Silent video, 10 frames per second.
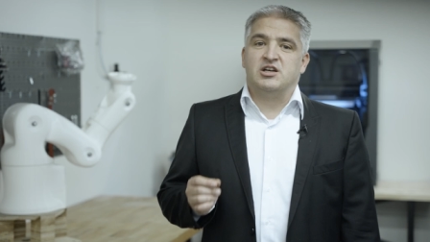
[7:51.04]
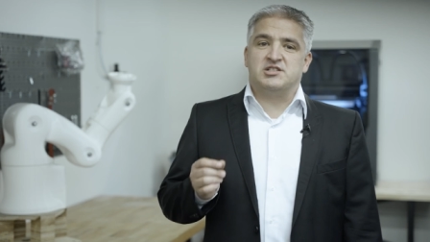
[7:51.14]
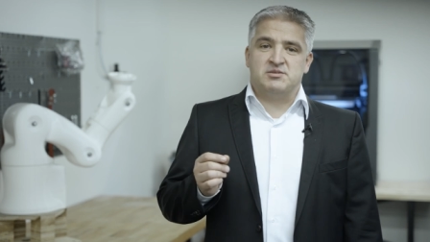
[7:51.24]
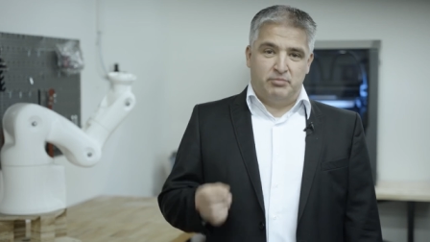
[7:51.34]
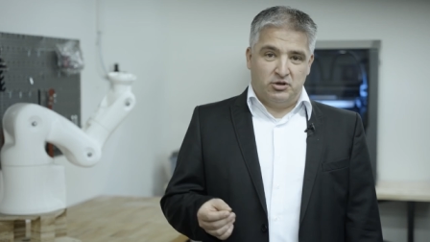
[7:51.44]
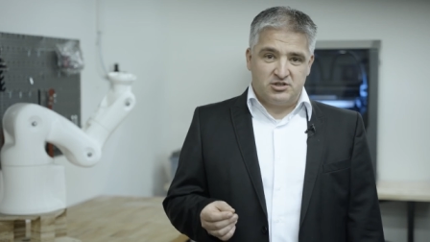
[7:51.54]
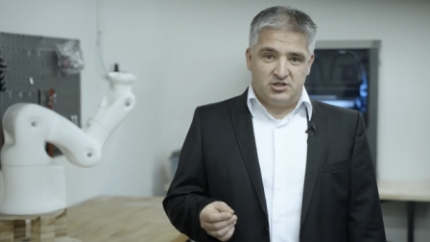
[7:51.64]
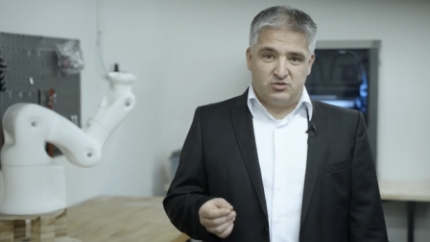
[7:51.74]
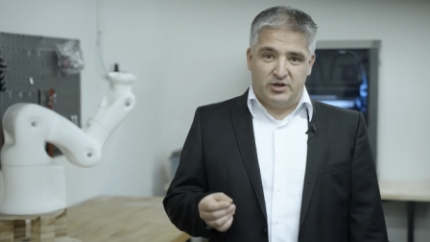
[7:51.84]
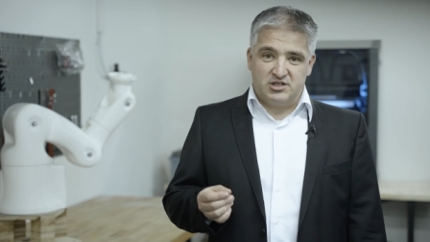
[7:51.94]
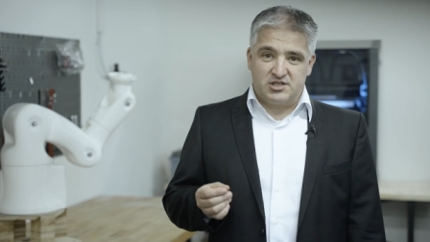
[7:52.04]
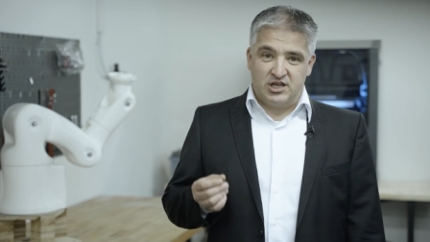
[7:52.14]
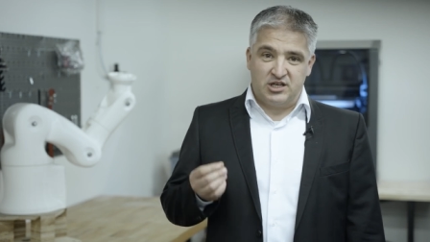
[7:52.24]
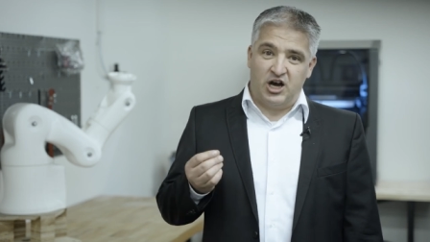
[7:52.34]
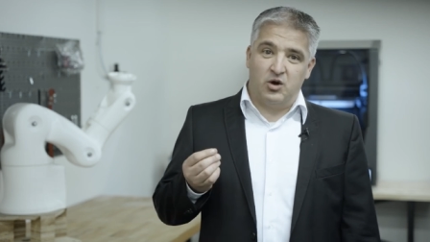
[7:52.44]
It's important to
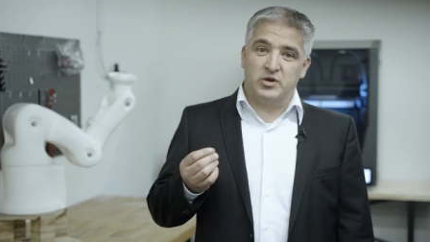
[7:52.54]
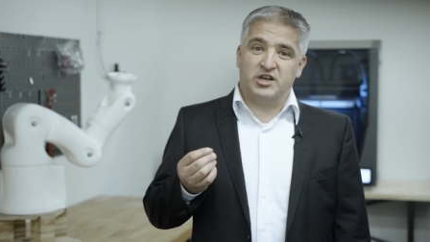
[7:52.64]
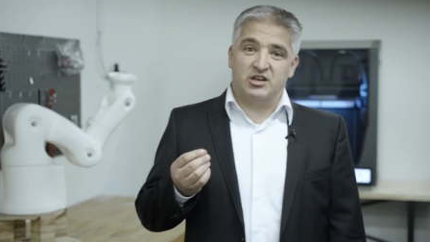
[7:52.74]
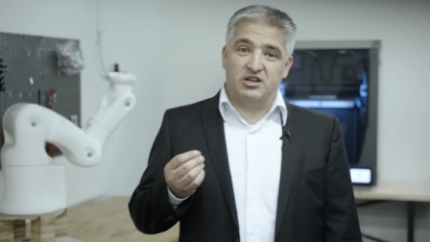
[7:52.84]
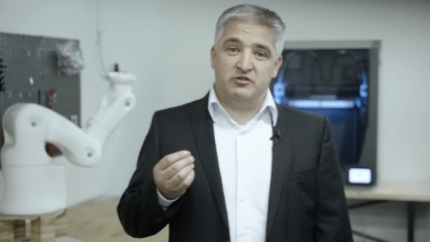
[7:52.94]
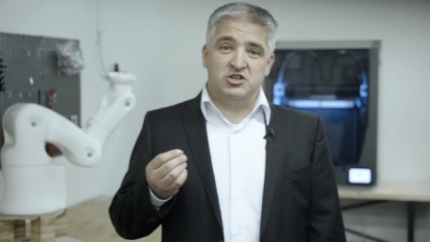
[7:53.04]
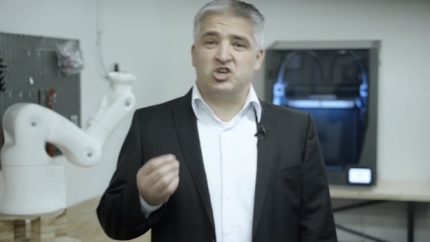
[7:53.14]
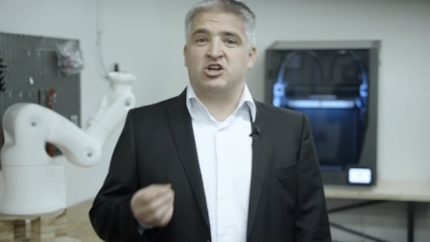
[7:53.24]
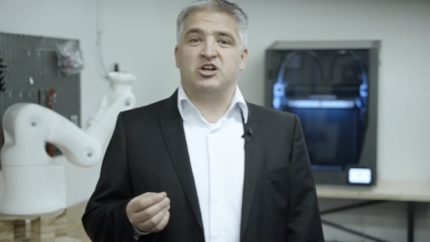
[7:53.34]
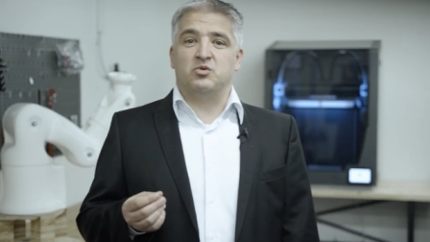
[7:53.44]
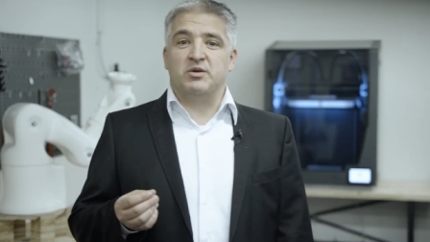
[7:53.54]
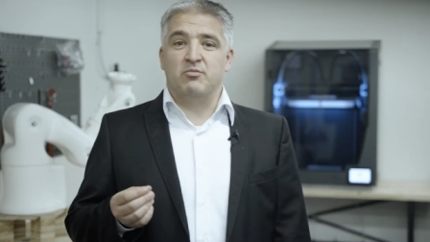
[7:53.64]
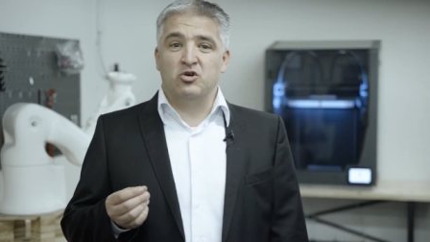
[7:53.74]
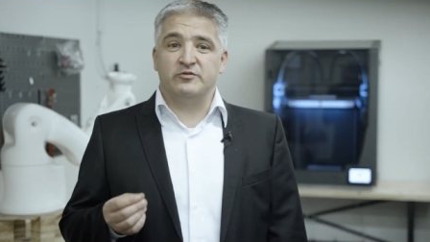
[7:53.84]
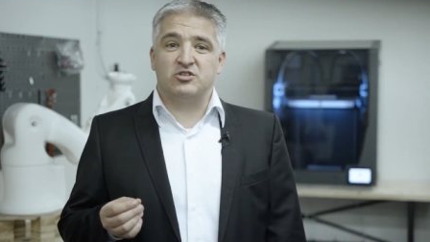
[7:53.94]
understand how we can efficiently
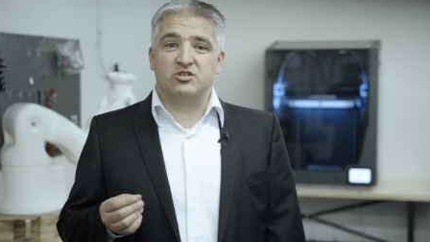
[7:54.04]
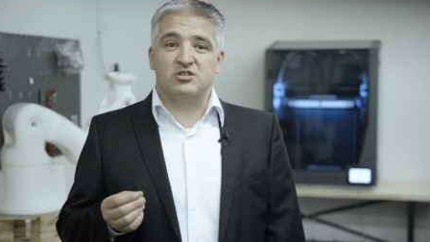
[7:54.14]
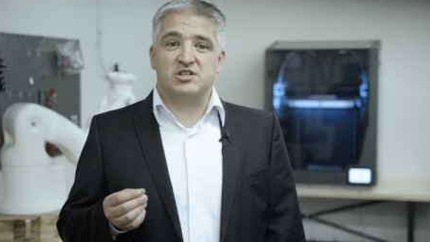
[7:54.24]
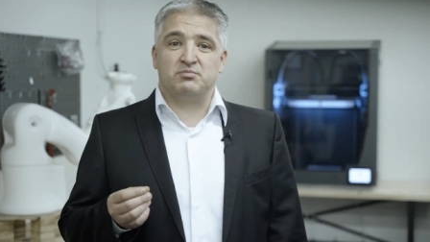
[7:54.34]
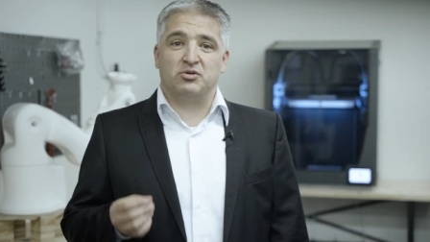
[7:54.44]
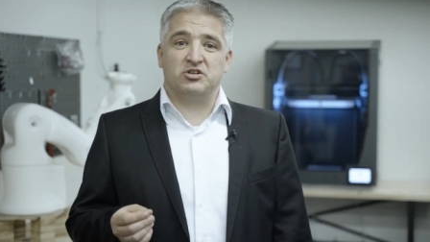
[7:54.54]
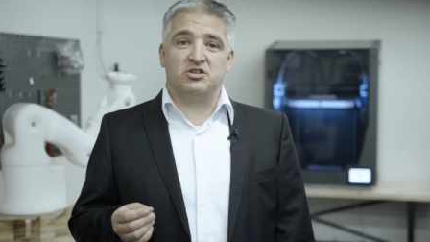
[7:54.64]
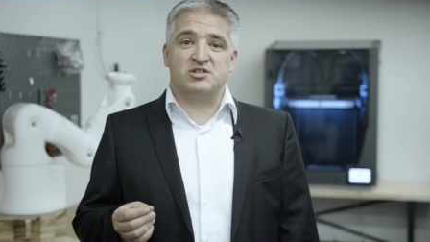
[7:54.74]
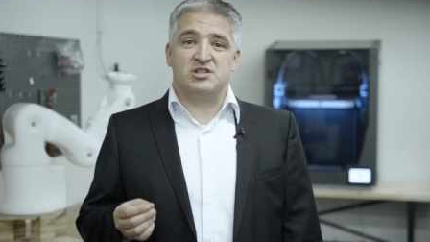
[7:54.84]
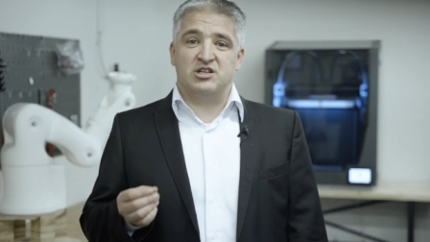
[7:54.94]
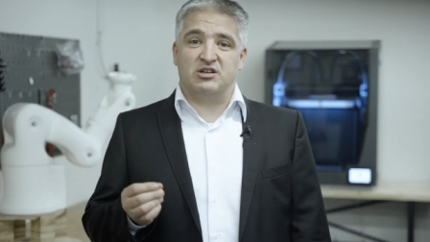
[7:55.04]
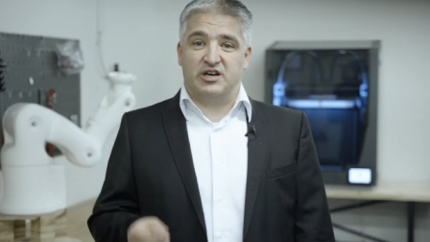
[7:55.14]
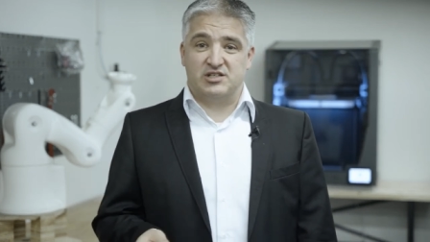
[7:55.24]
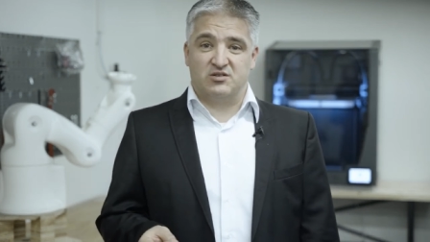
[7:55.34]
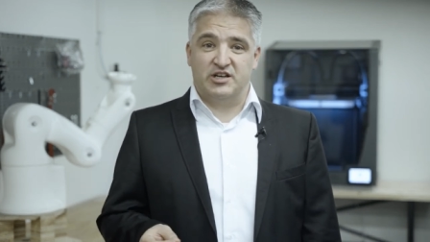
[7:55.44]
remove the toxic products in the
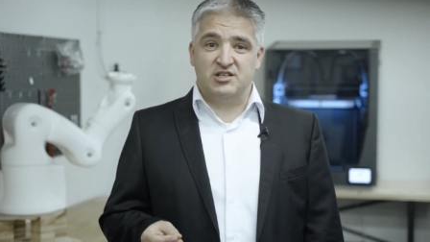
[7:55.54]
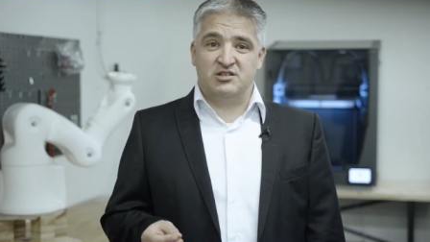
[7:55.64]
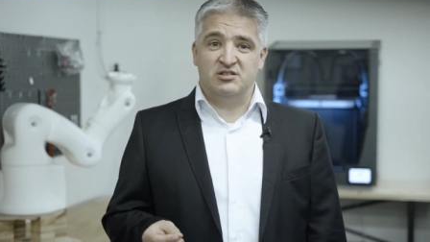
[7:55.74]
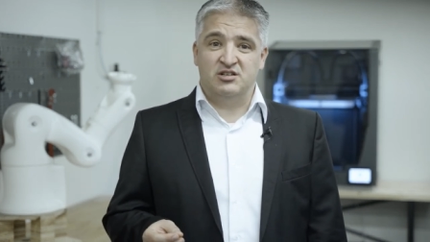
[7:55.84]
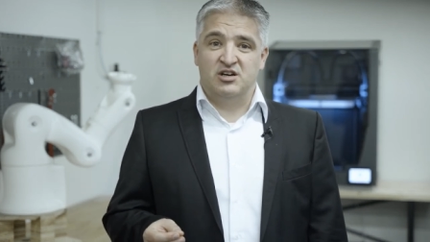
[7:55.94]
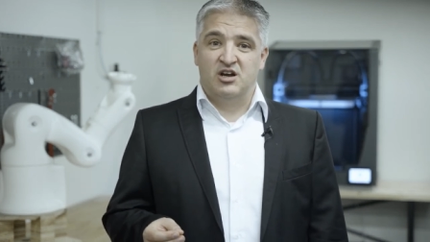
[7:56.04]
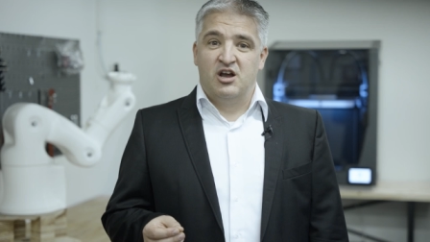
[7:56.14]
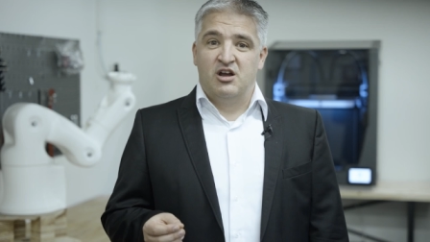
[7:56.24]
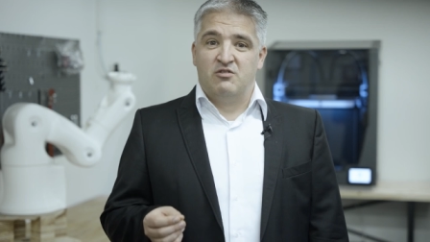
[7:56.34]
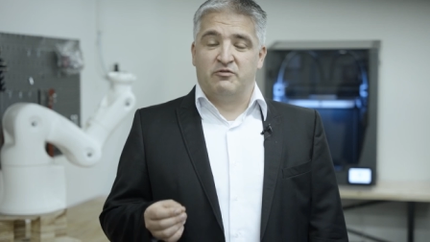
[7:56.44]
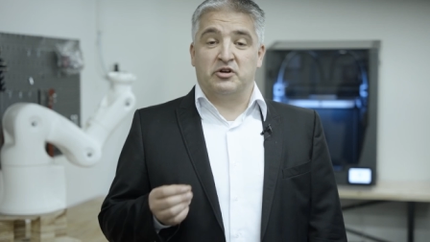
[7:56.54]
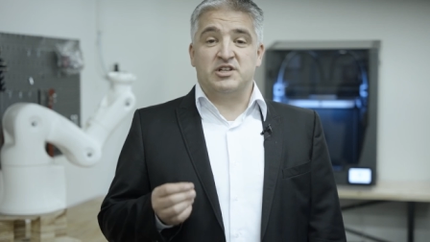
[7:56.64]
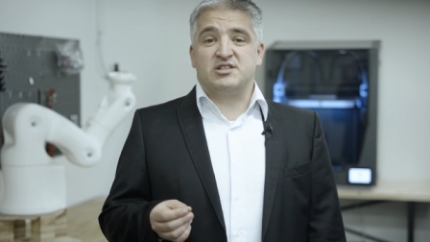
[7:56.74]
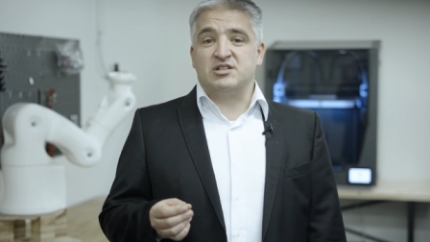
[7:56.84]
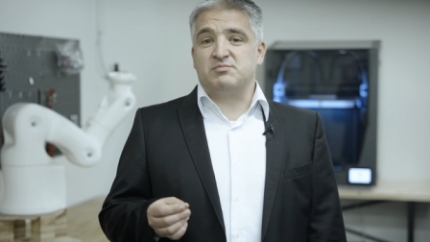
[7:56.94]
isolator, for
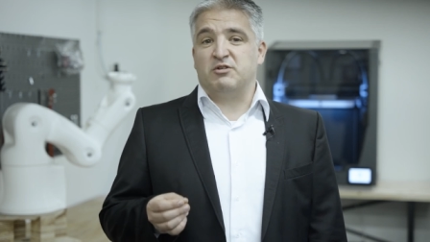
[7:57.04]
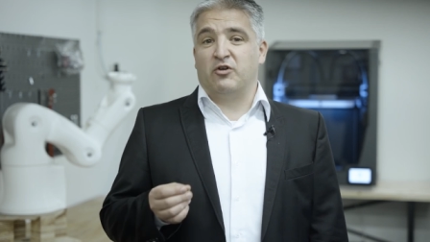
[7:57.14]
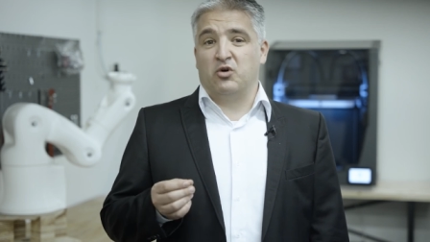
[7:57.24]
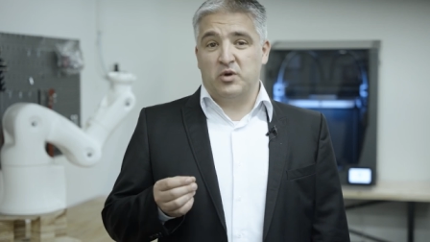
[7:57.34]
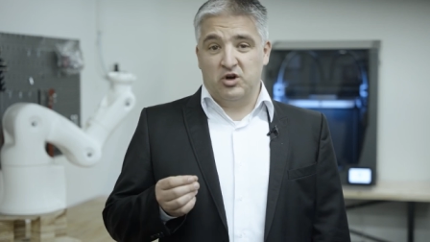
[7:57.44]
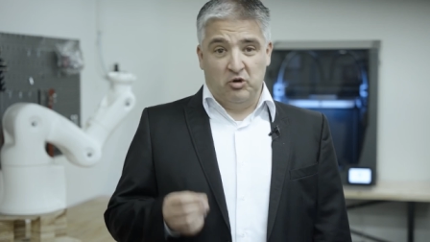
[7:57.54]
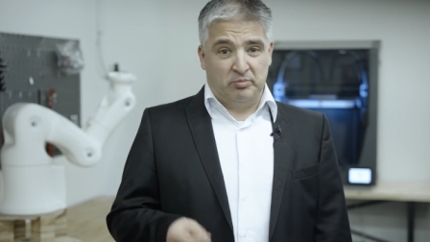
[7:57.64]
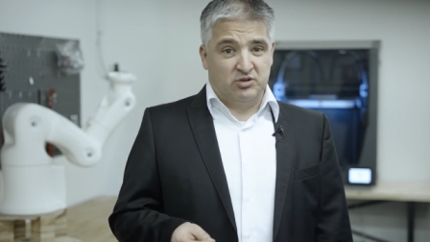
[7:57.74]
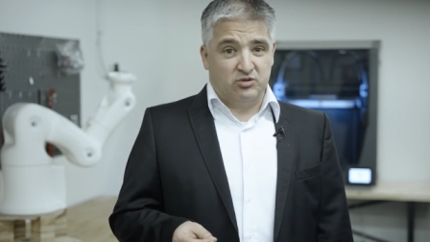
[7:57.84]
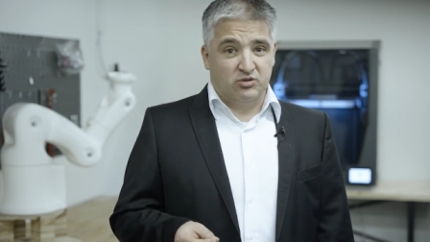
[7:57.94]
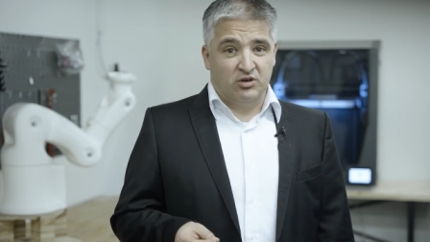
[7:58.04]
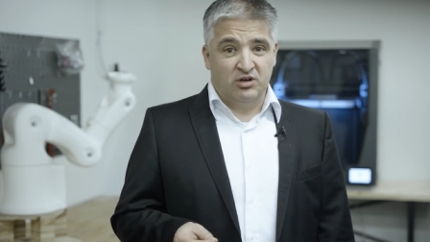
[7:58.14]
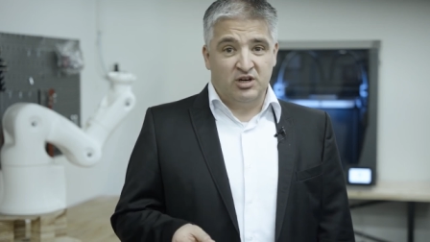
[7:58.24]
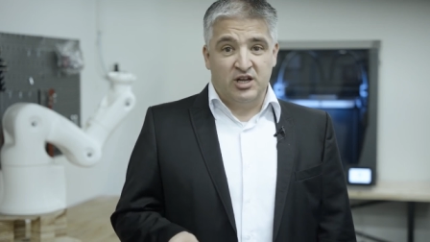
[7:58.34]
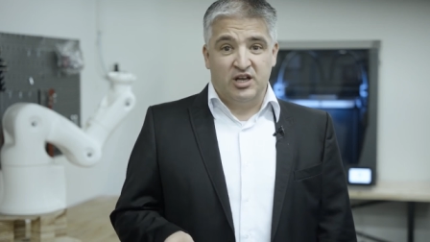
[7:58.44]
instance before we open the
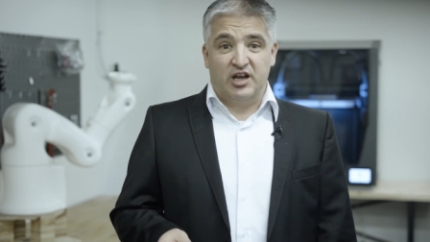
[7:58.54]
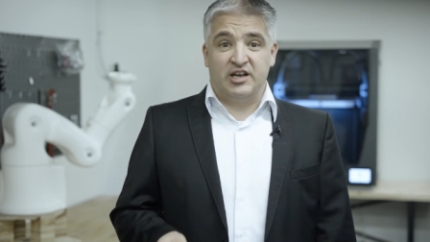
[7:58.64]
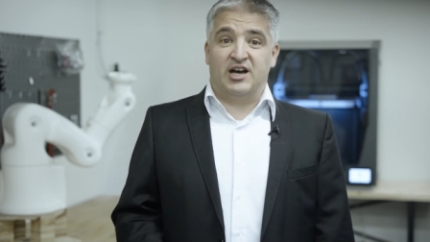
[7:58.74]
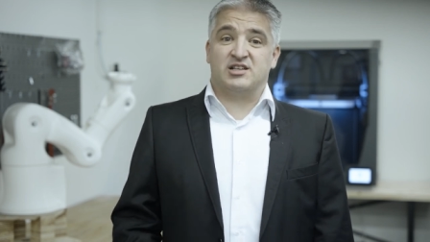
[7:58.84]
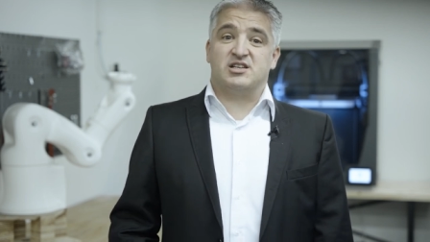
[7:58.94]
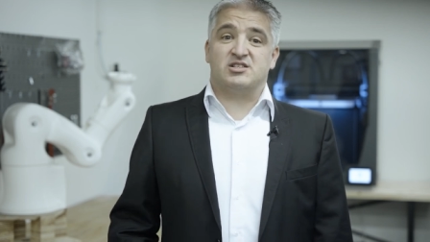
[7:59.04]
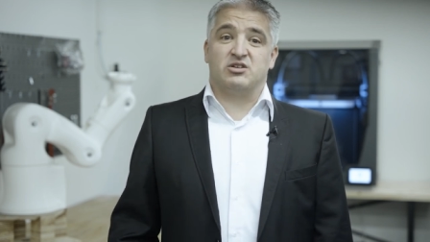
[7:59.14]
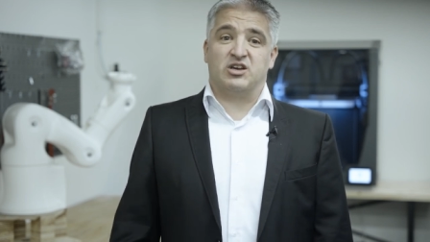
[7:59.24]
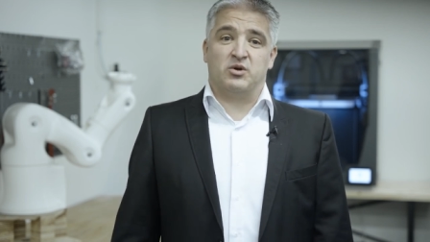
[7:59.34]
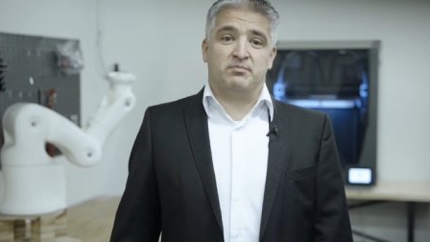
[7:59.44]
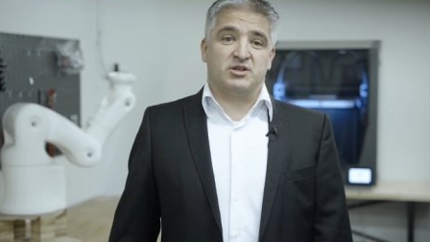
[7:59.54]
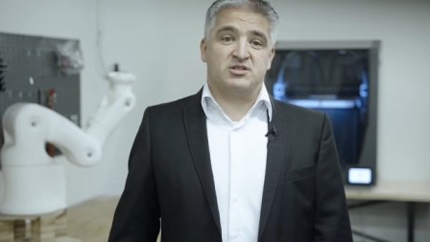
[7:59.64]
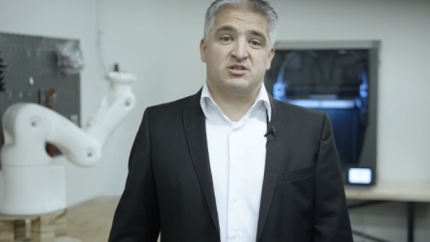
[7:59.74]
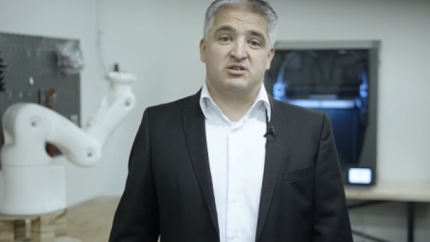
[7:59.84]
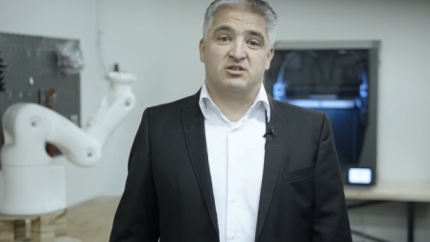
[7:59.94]
door and access the equipment,